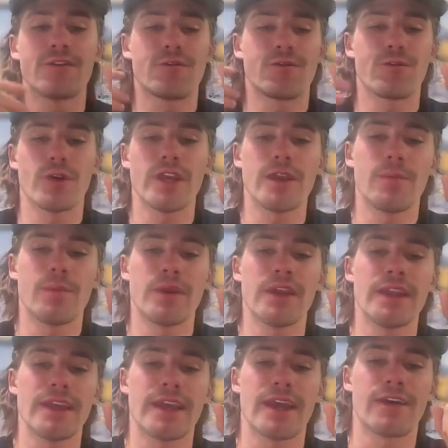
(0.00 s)
free
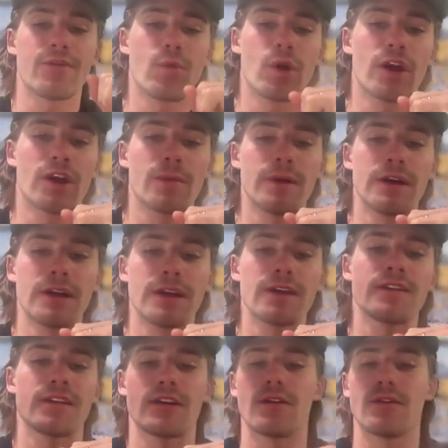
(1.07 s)
PDF workbook
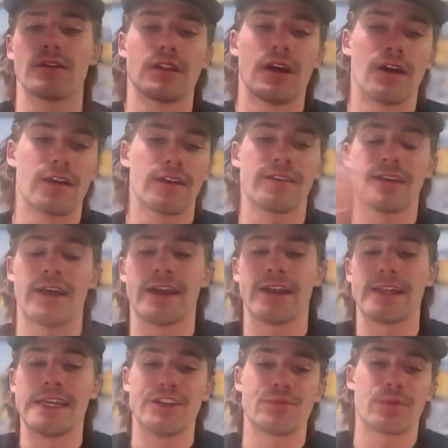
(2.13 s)
to go
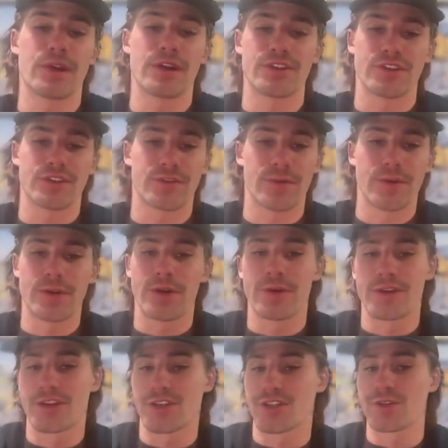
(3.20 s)
alongside each purchase for no
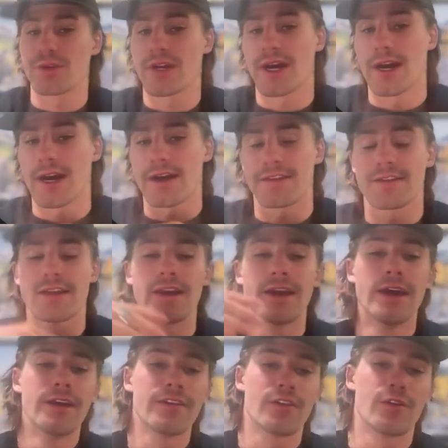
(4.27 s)
additional cost.
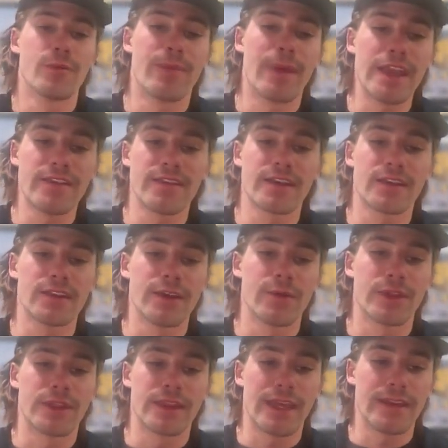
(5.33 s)
So basically,
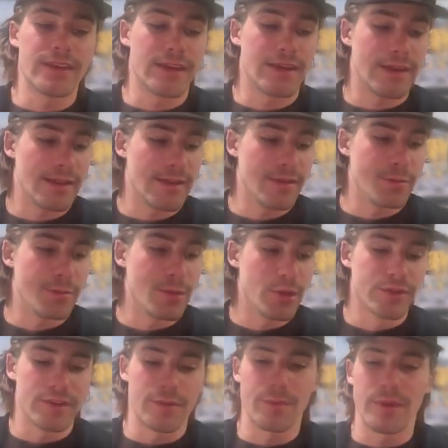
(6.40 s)
what they did is
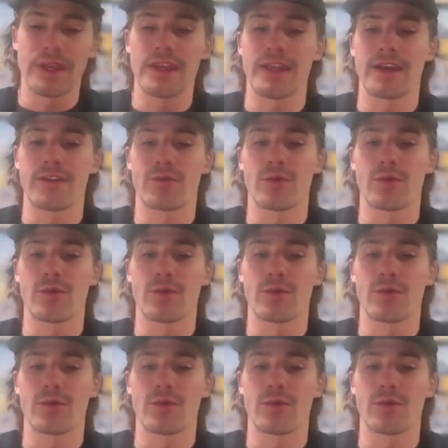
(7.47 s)
built a PDF